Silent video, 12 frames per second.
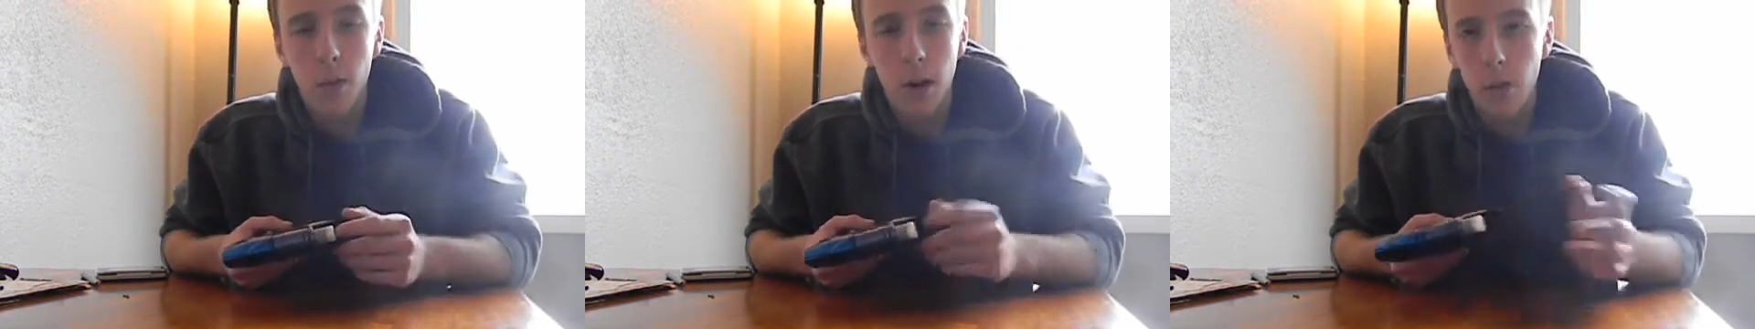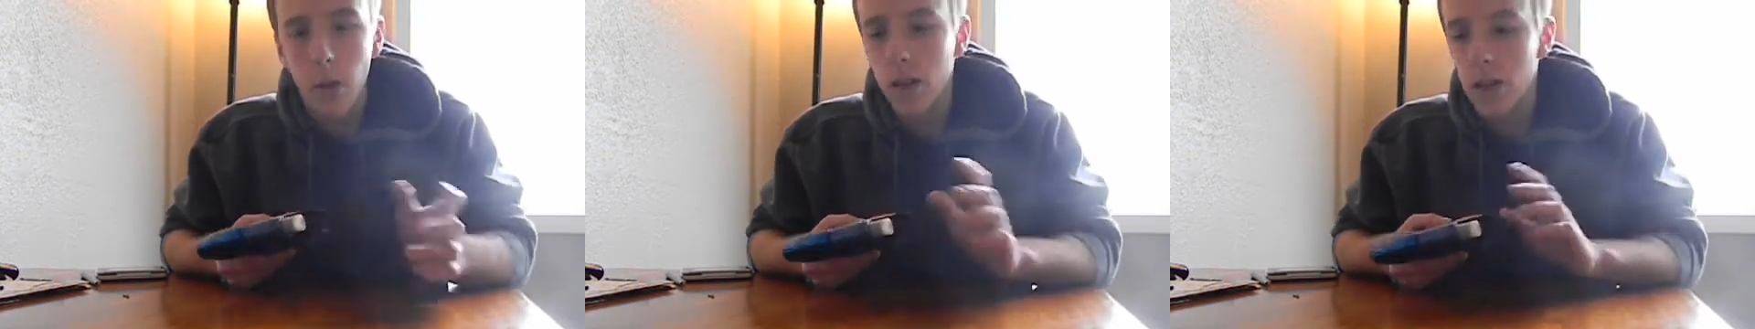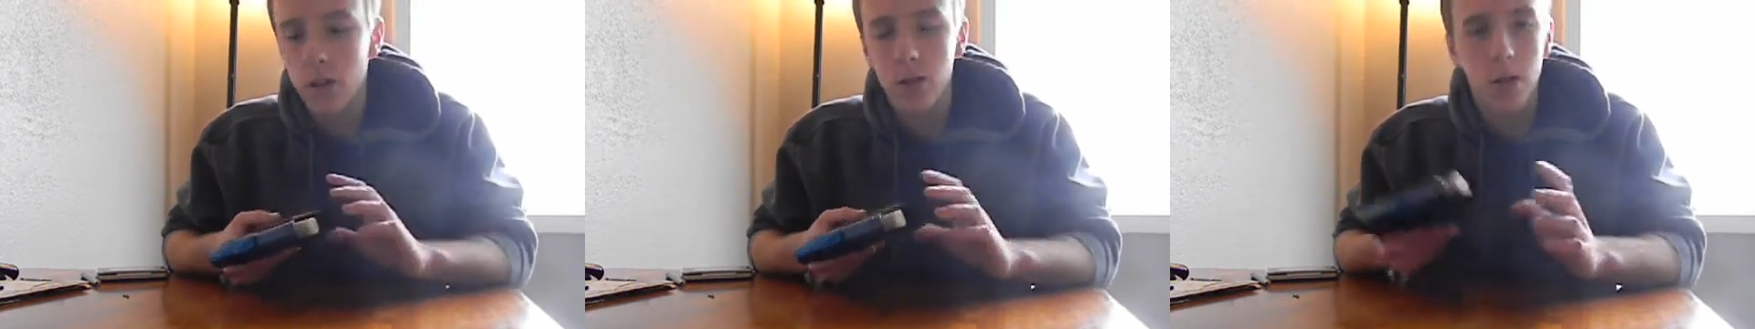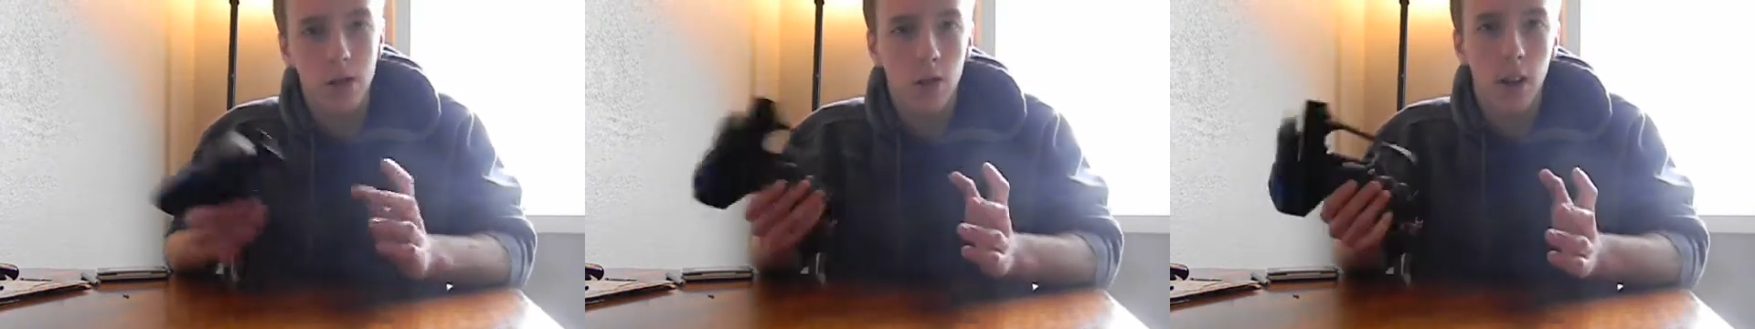But anyway, this is
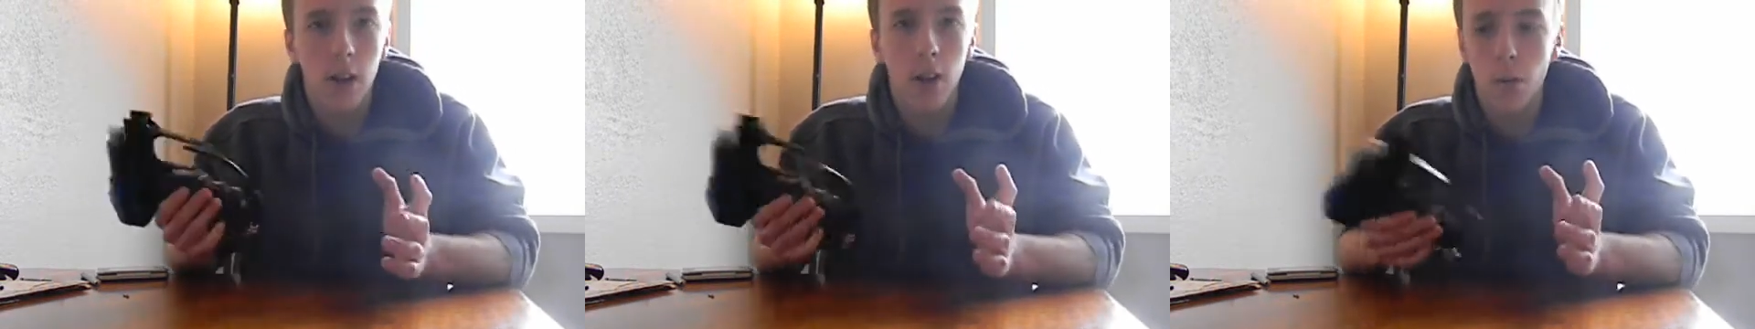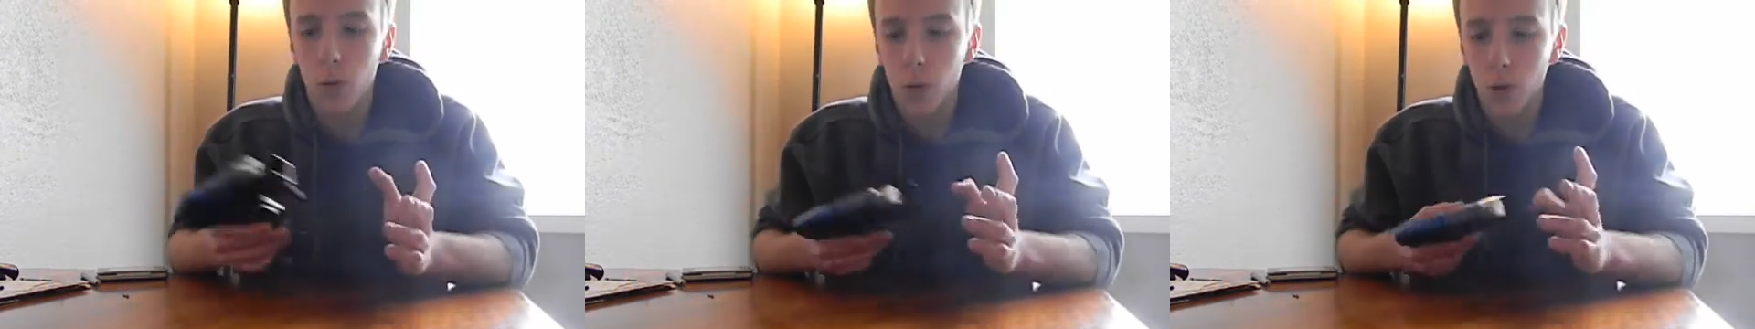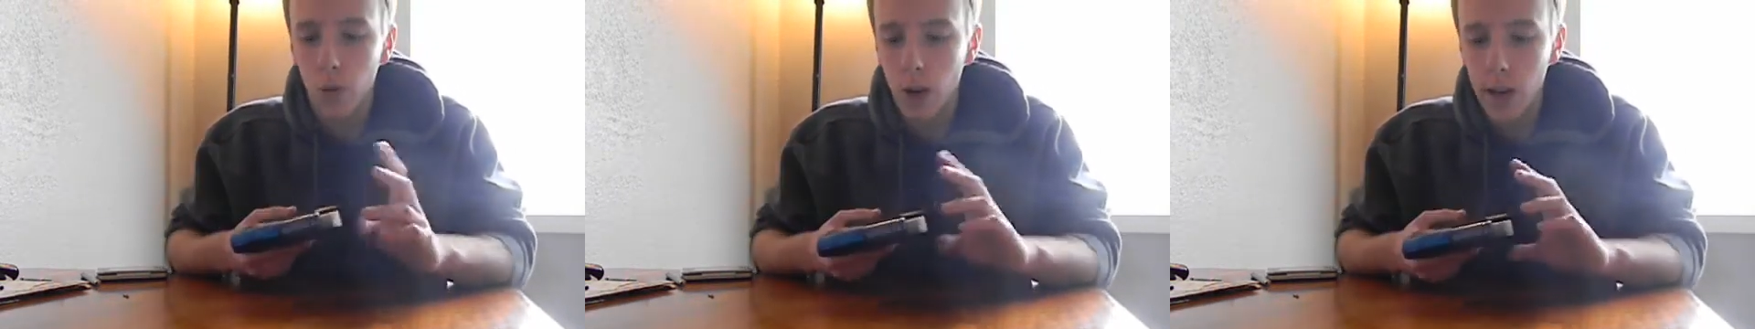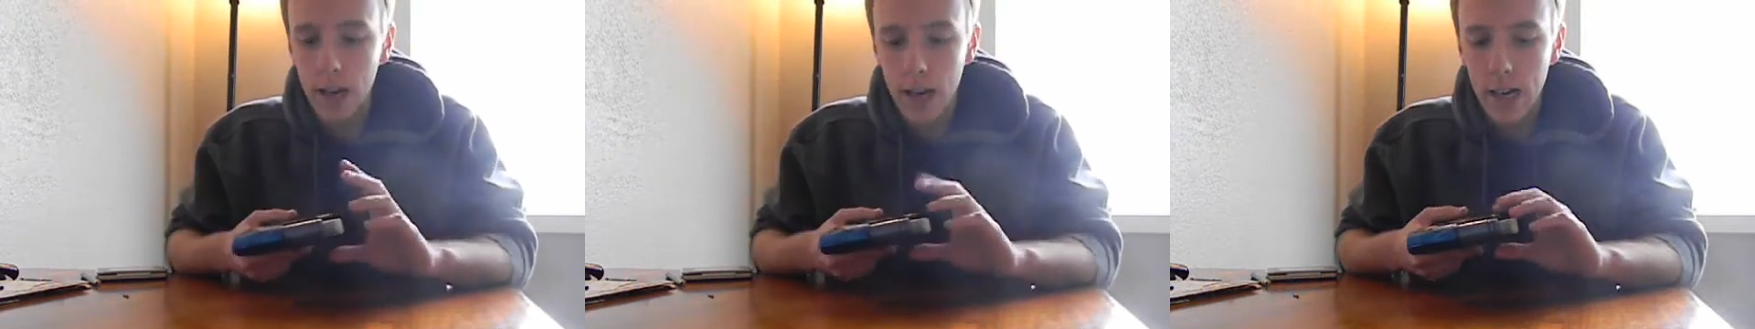just regular blue
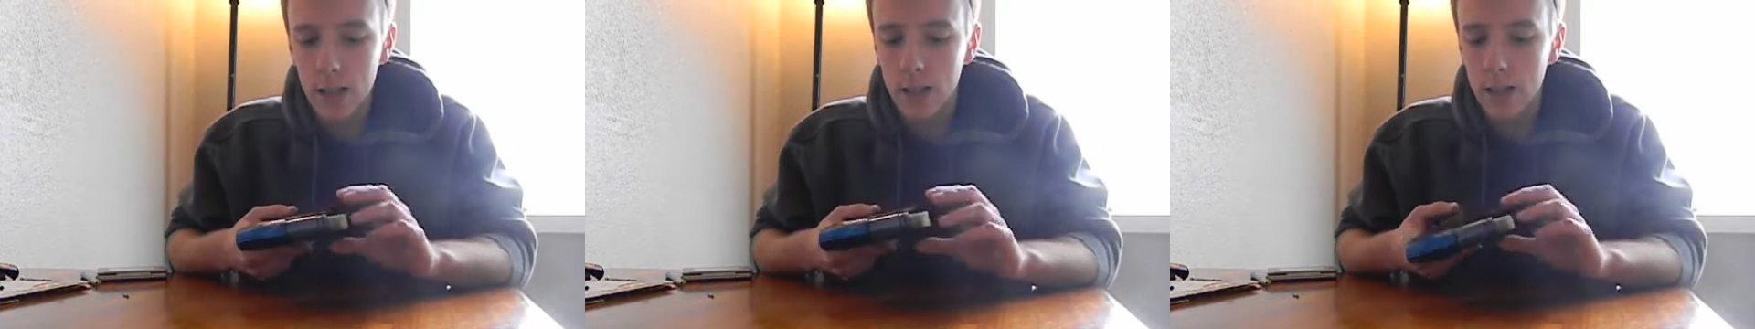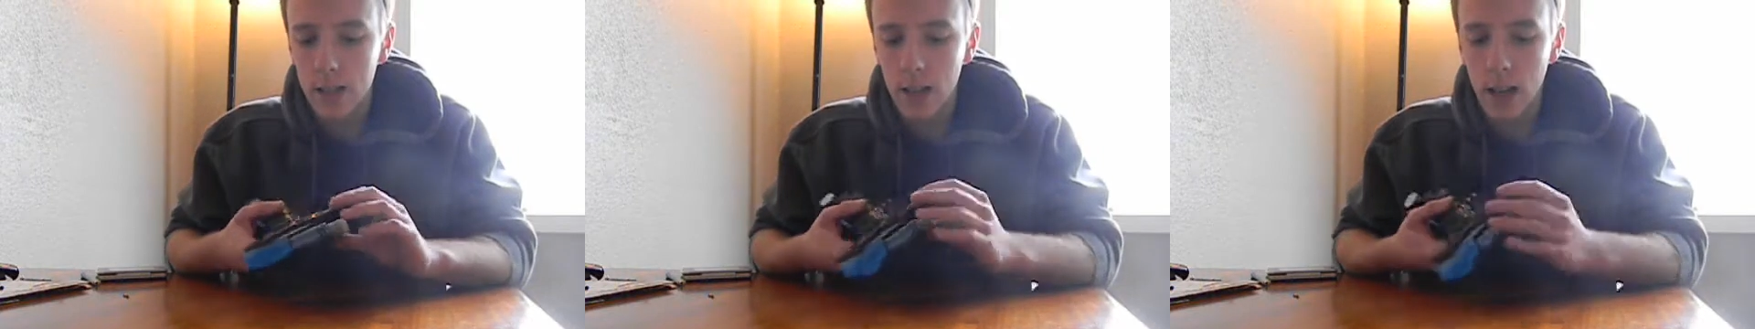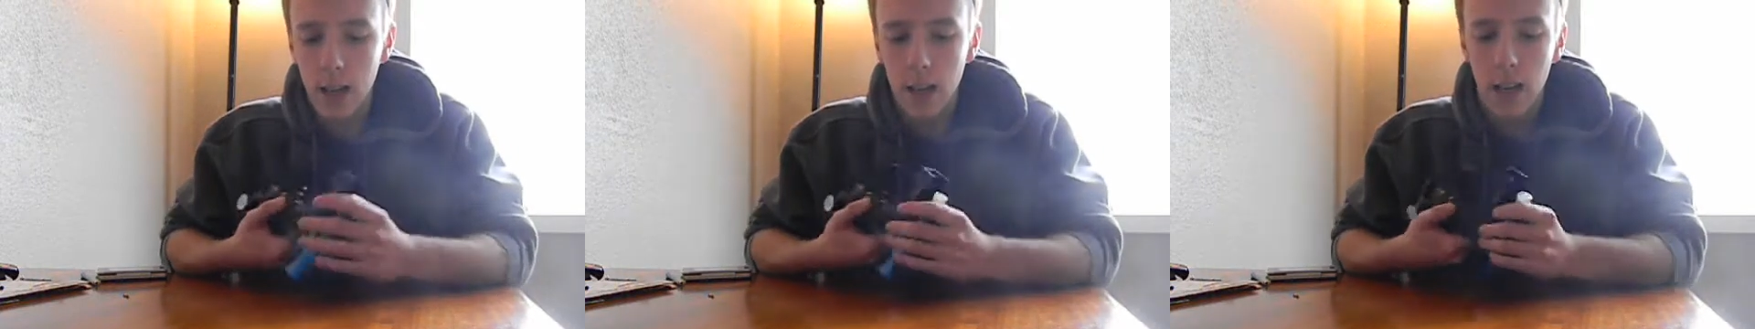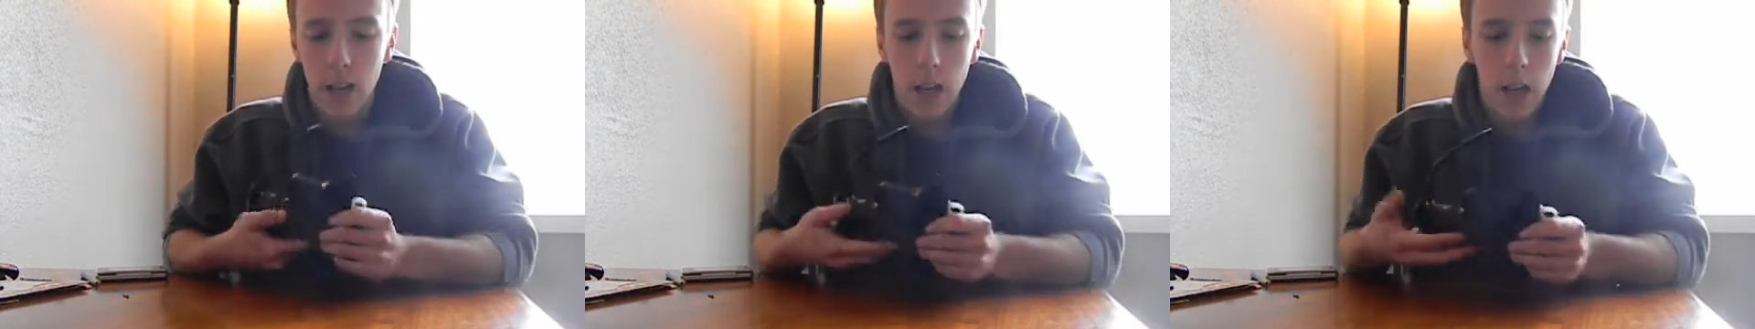ionized
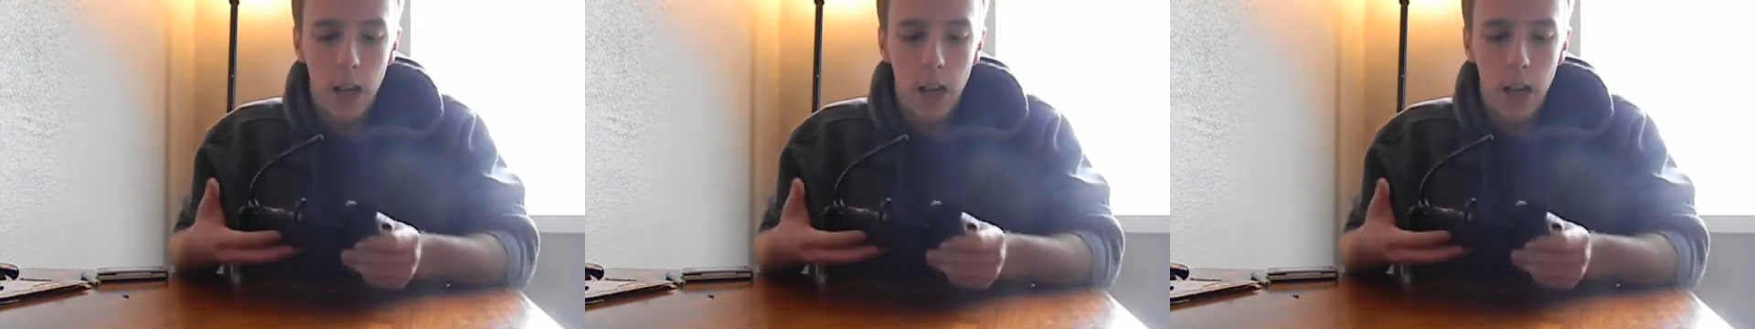designed